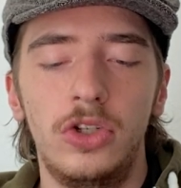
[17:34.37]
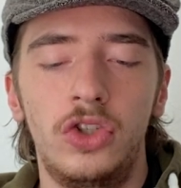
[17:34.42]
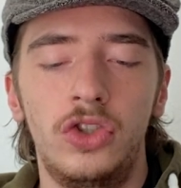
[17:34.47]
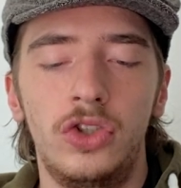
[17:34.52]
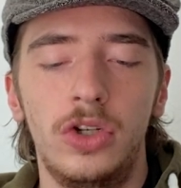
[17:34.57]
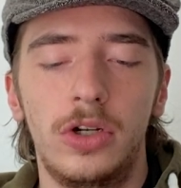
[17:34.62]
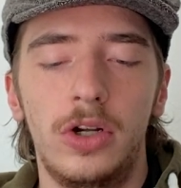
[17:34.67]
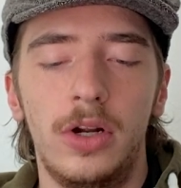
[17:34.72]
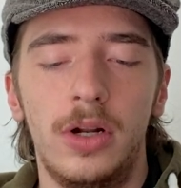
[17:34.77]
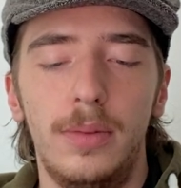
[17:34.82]

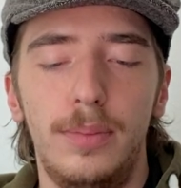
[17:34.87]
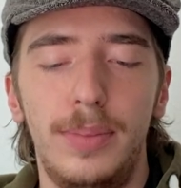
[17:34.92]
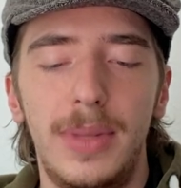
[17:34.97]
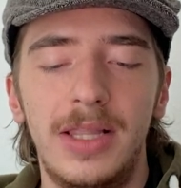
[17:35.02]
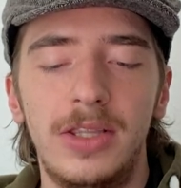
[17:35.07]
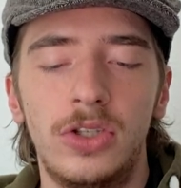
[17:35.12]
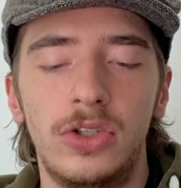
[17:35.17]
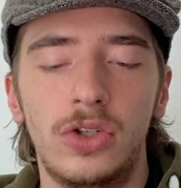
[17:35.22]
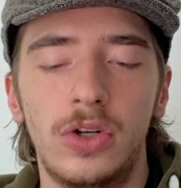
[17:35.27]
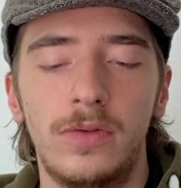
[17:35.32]
sugar, and
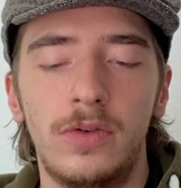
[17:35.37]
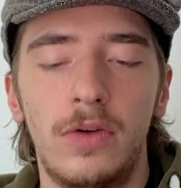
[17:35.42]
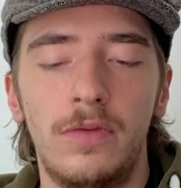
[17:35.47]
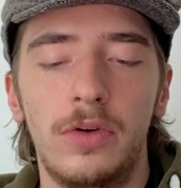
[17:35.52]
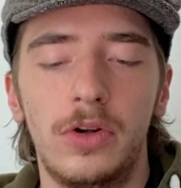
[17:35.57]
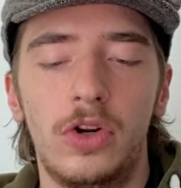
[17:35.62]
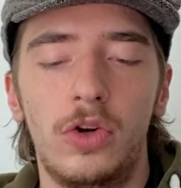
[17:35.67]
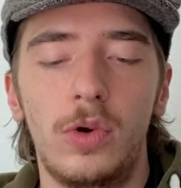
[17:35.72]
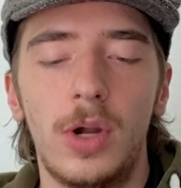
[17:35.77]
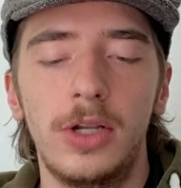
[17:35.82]
mint served
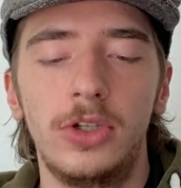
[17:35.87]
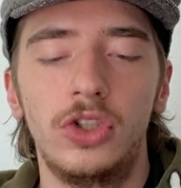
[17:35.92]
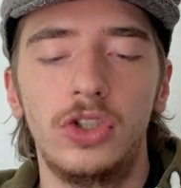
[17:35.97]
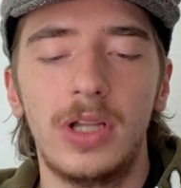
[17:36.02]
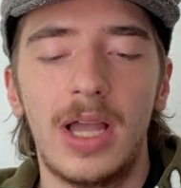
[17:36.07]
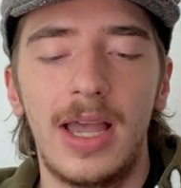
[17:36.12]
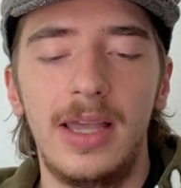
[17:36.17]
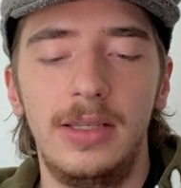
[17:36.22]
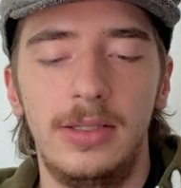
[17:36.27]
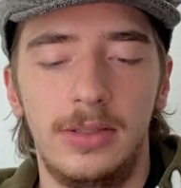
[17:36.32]
over crushed
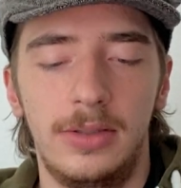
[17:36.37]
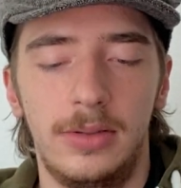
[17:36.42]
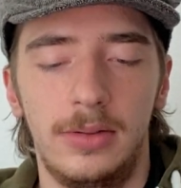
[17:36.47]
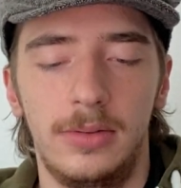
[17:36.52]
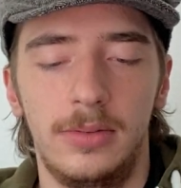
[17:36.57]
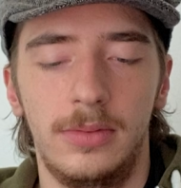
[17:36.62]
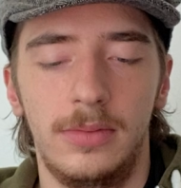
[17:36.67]
ice.